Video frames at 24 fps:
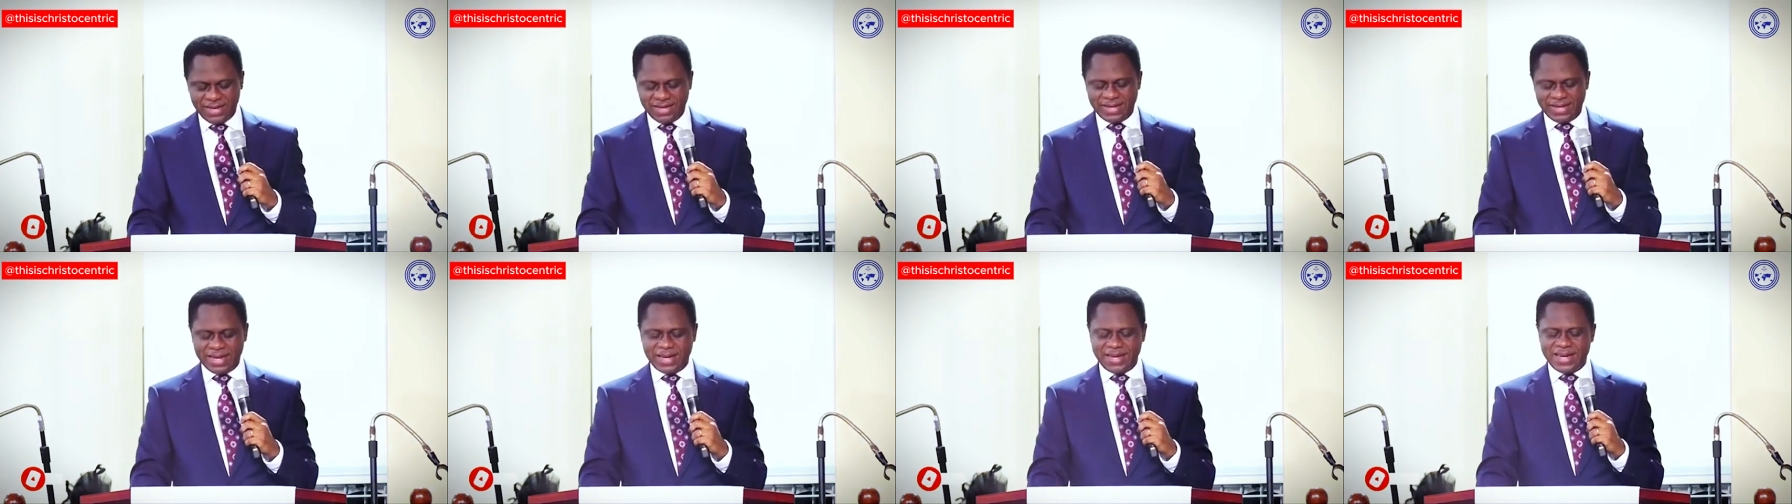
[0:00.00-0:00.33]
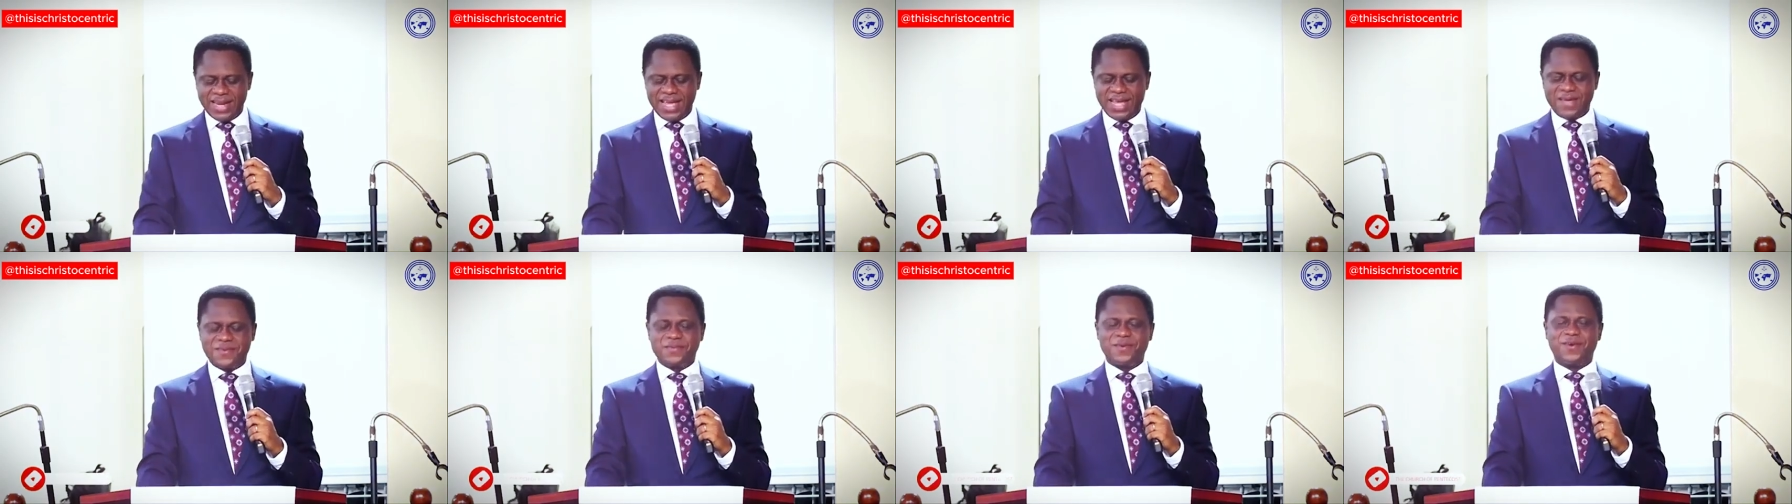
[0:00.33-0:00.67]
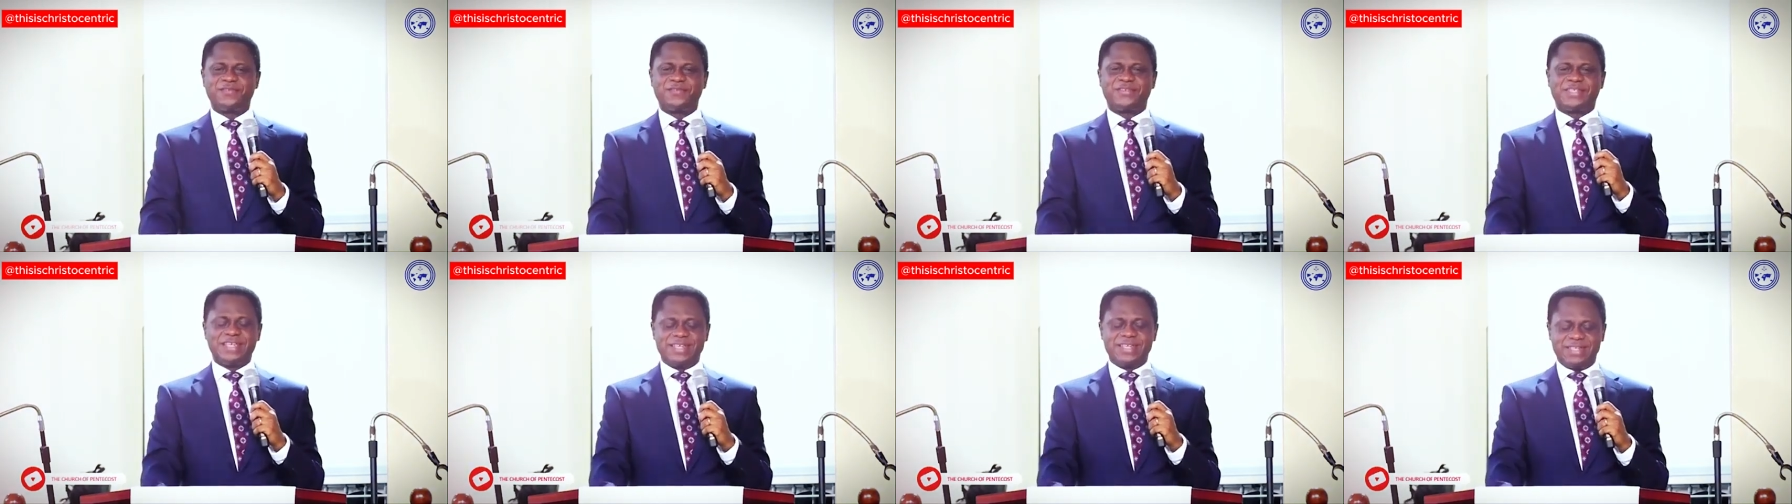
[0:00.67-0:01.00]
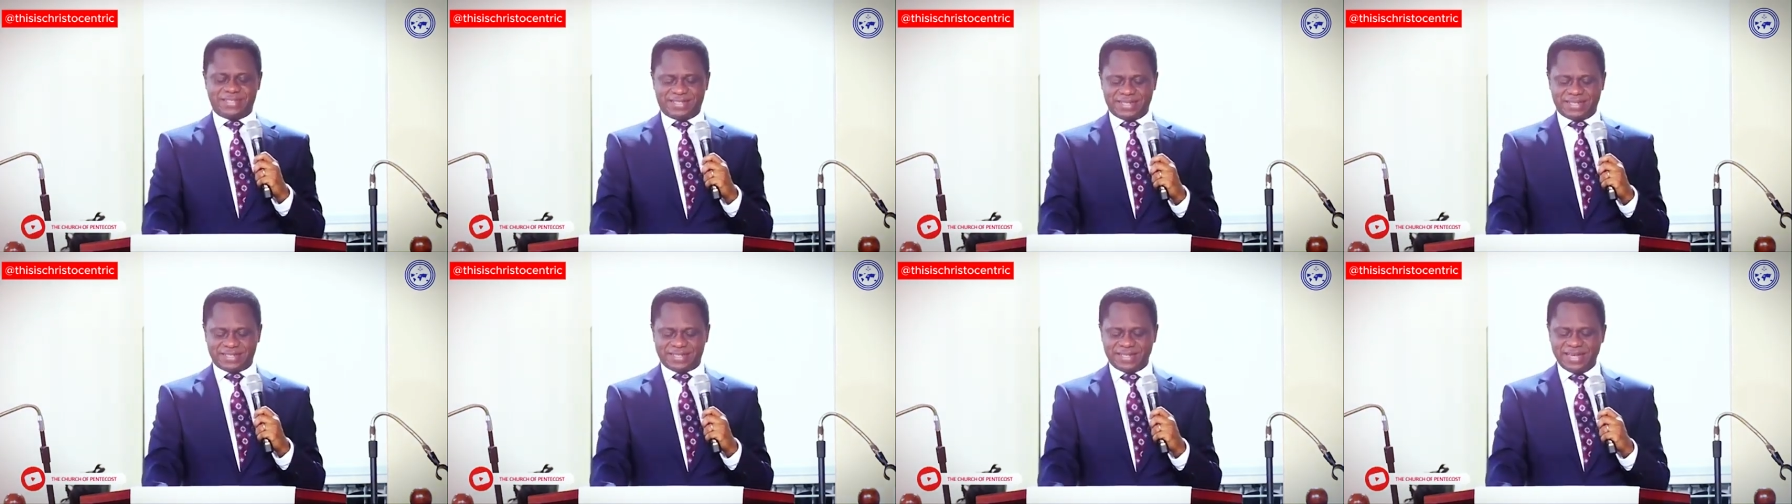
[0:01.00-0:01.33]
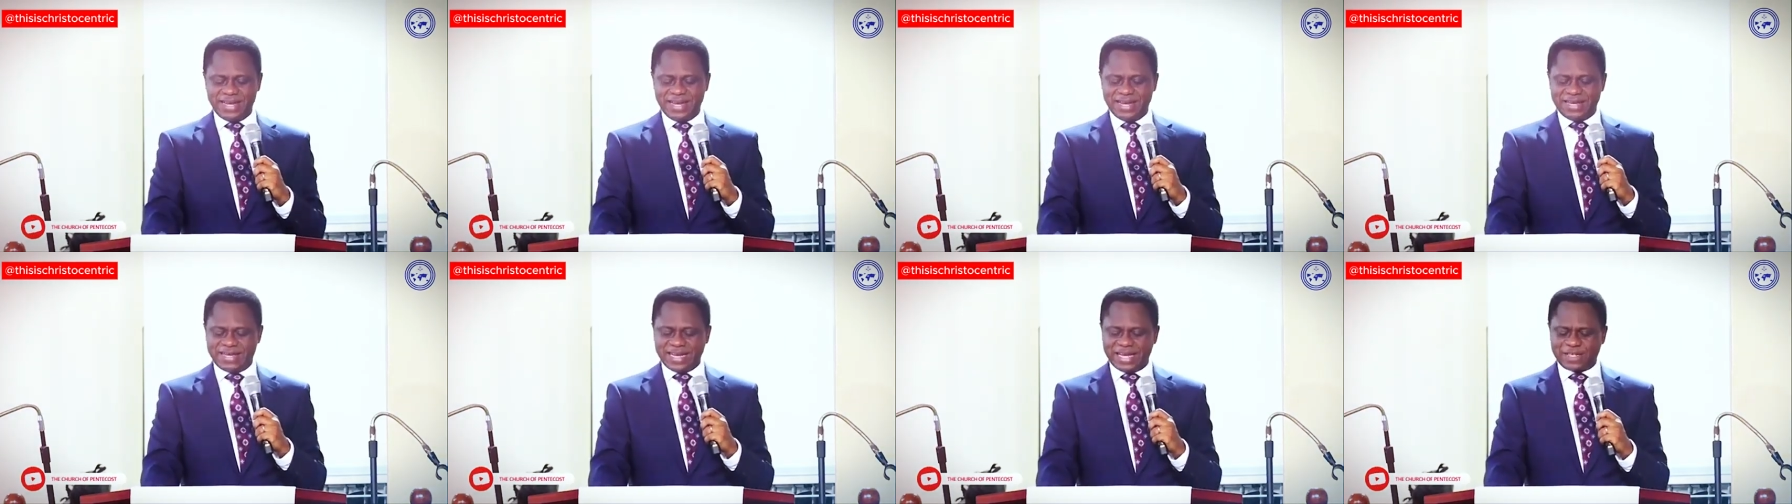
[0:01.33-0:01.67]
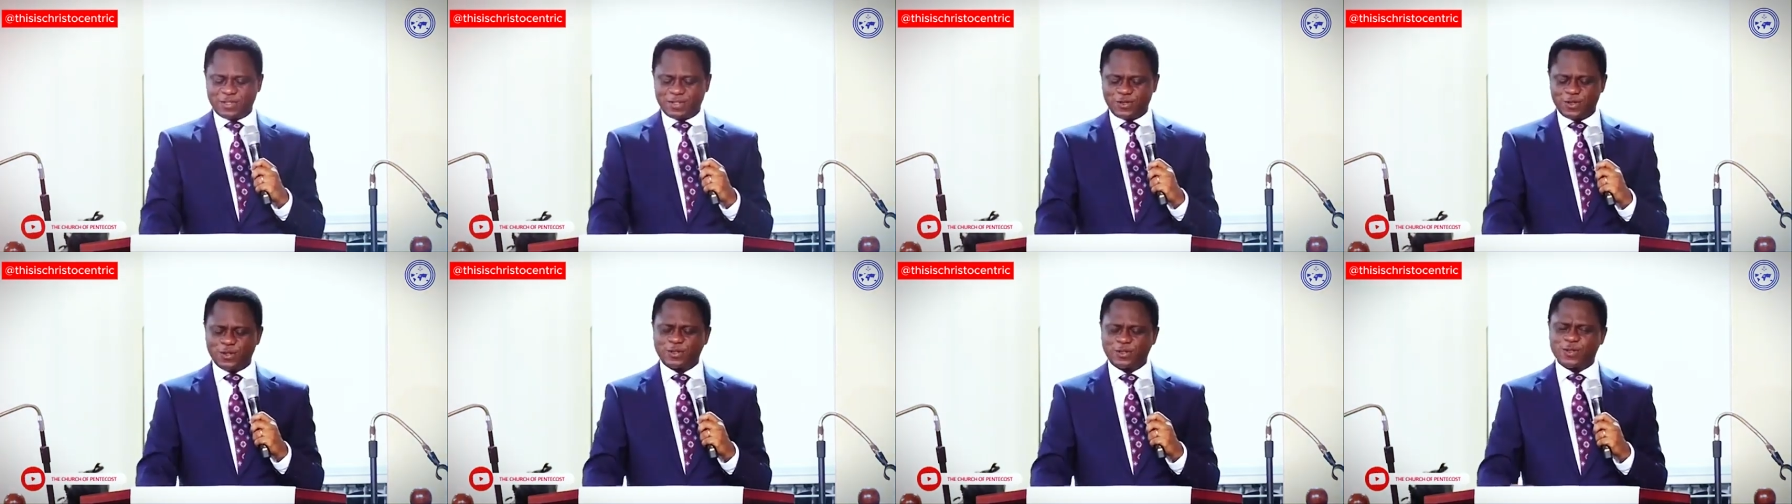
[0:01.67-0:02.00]
The name of Jesus
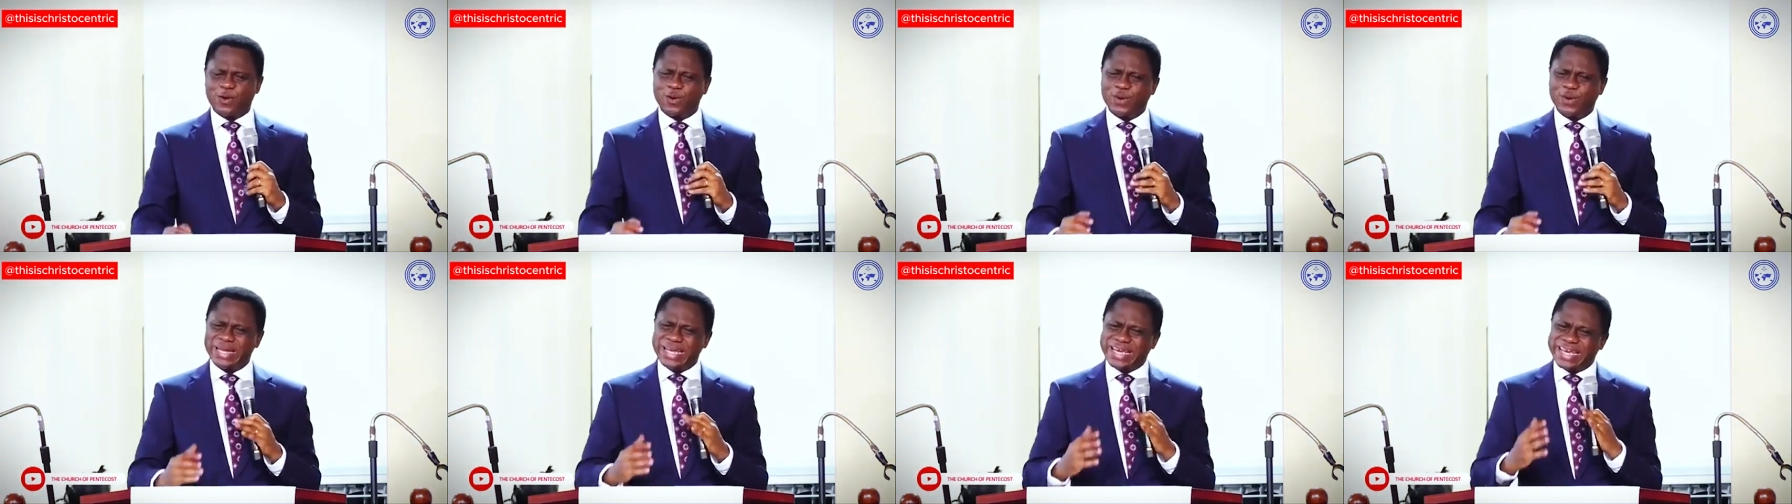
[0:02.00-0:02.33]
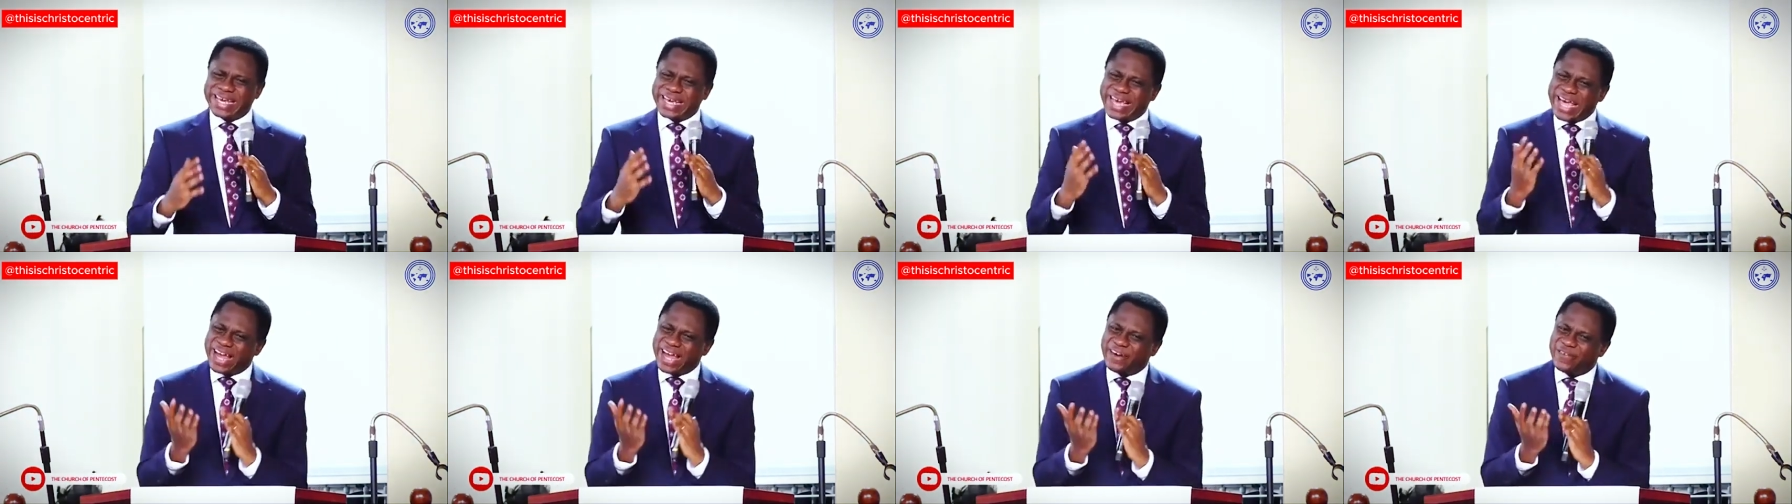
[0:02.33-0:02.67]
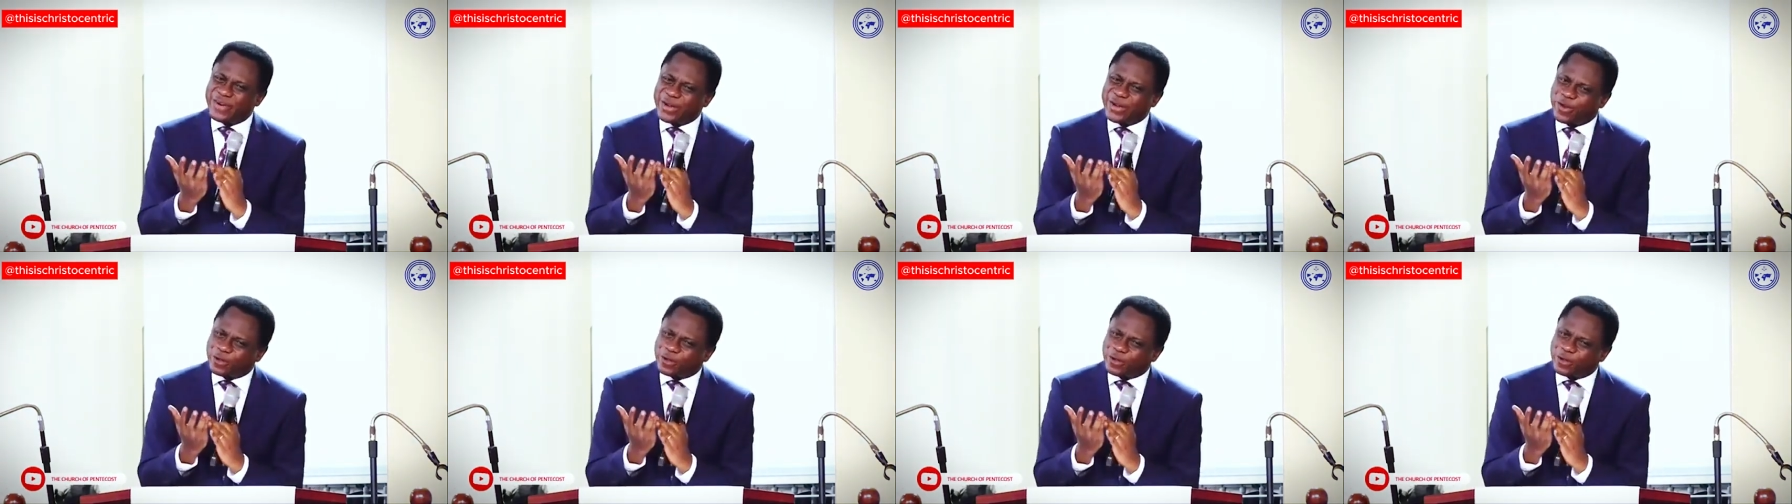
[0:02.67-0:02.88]
does not only carry